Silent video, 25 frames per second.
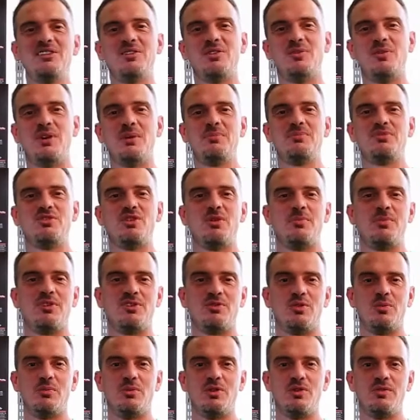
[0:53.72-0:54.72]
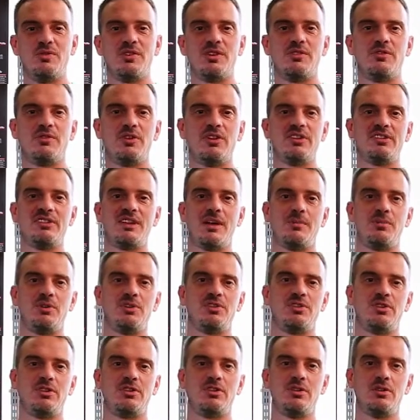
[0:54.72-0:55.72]
your rim strip is removed, the first step you
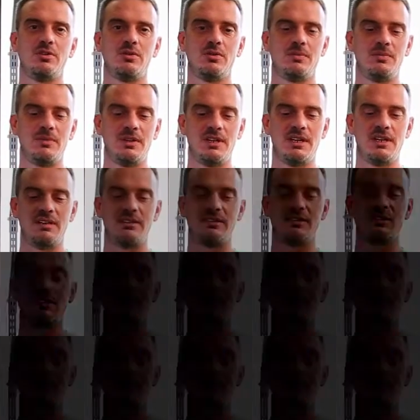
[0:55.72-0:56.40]
should do is